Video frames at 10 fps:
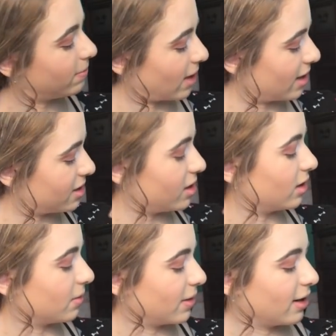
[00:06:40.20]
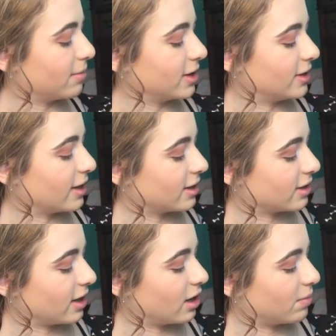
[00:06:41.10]
to blend it a little better, I'm gonna take this
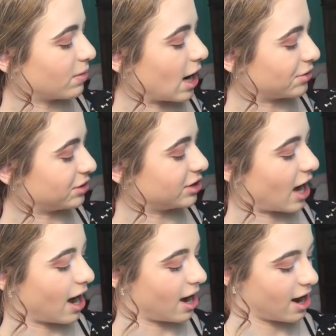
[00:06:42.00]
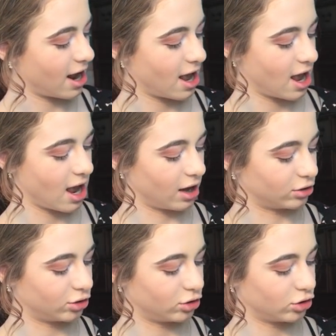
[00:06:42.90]
lighter brown shade
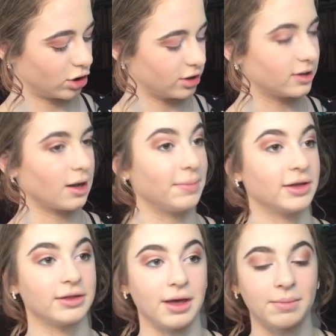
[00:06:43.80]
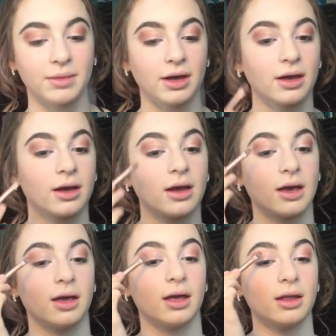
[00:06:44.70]
and just put them
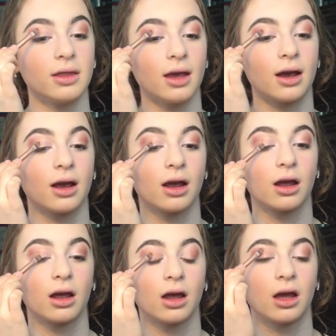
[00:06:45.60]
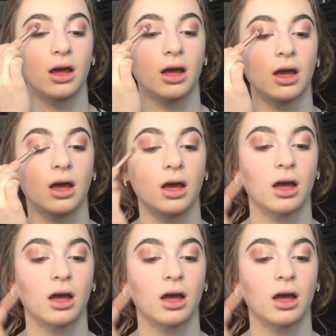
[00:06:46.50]
in there.